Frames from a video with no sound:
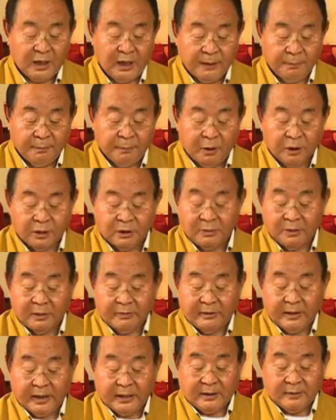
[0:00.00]
embodiment
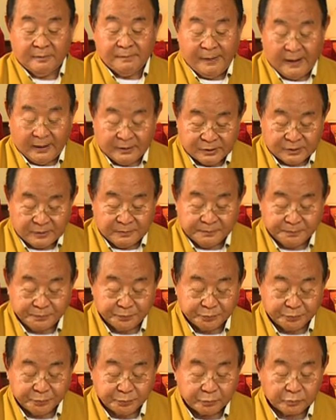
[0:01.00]
of great compassion,
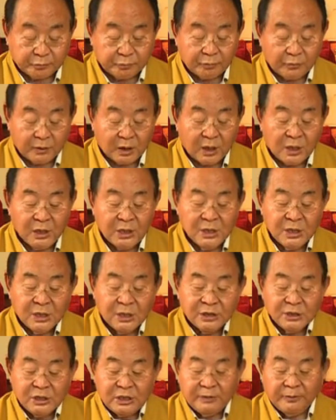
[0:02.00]

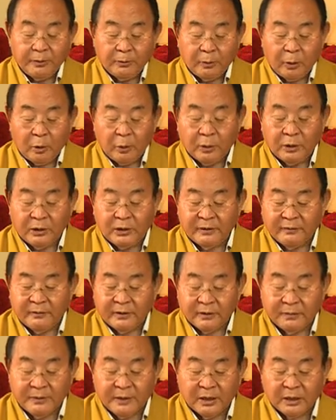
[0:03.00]
chief of all
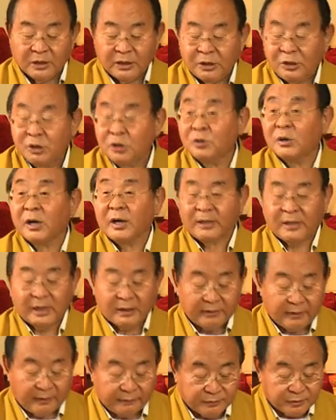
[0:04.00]
living beings, in you I
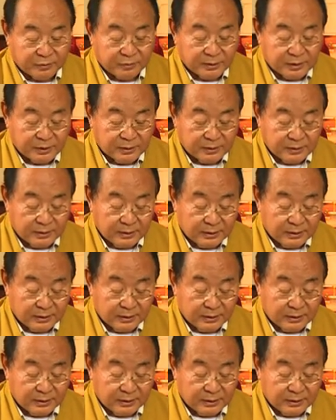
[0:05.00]
take refuge.